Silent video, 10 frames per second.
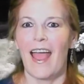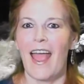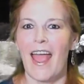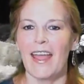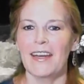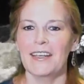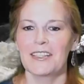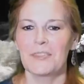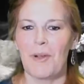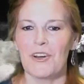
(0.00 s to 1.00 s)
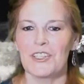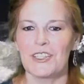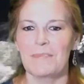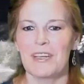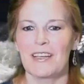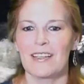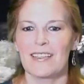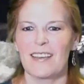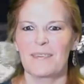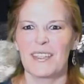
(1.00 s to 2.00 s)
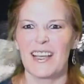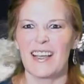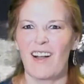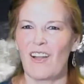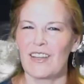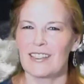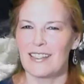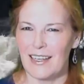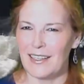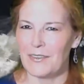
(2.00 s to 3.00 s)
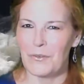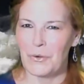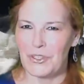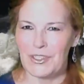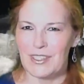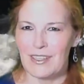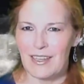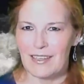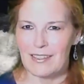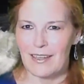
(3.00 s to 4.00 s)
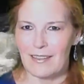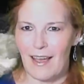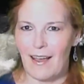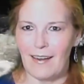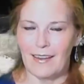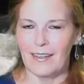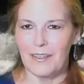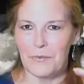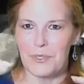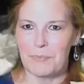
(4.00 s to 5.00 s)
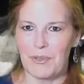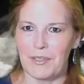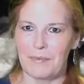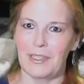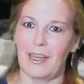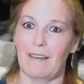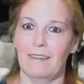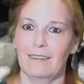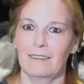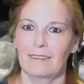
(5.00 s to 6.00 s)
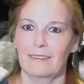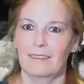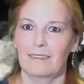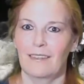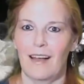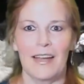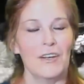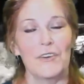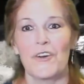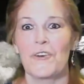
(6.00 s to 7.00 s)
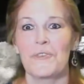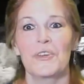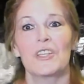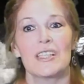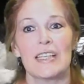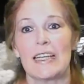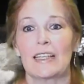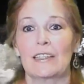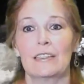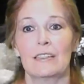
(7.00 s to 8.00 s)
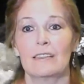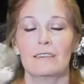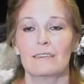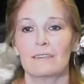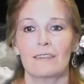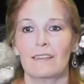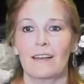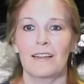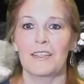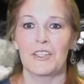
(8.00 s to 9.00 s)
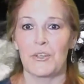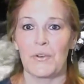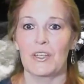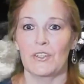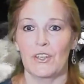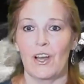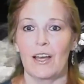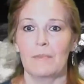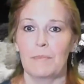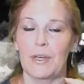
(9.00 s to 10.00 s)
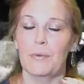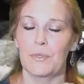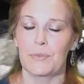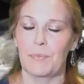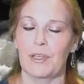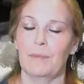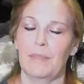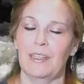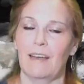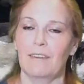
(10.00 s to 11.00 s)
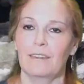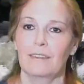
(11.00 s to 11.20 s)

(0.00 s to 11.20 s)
And it's partially because I'm saying all these negative words and things like that, and it was bringing me down. I don't know if you could see it on the screen or not, but it was bringing me down.